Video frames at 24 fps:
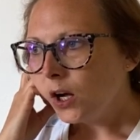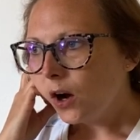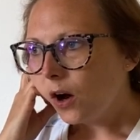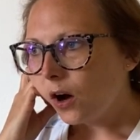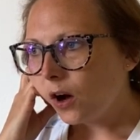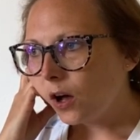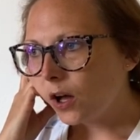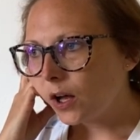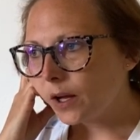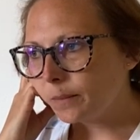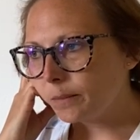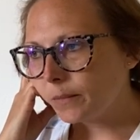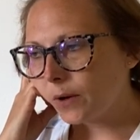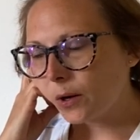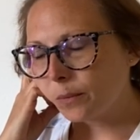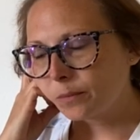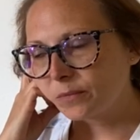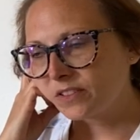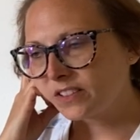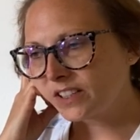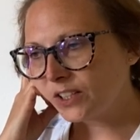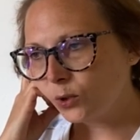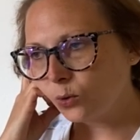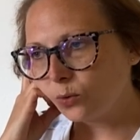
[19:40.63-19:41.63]
um, I'm
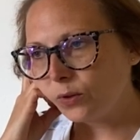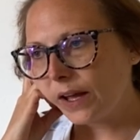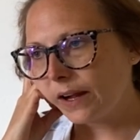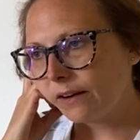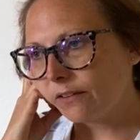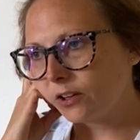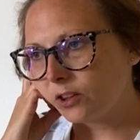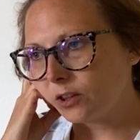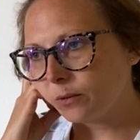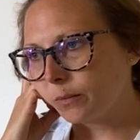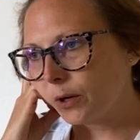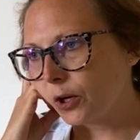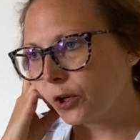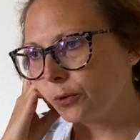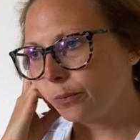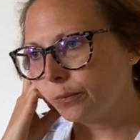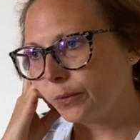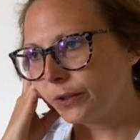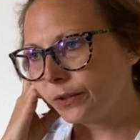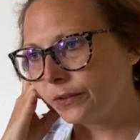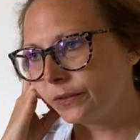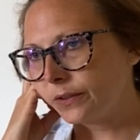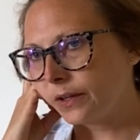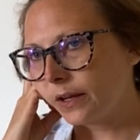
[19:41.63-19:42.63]
still there at the
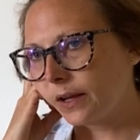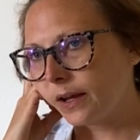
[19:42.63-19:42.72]
moment,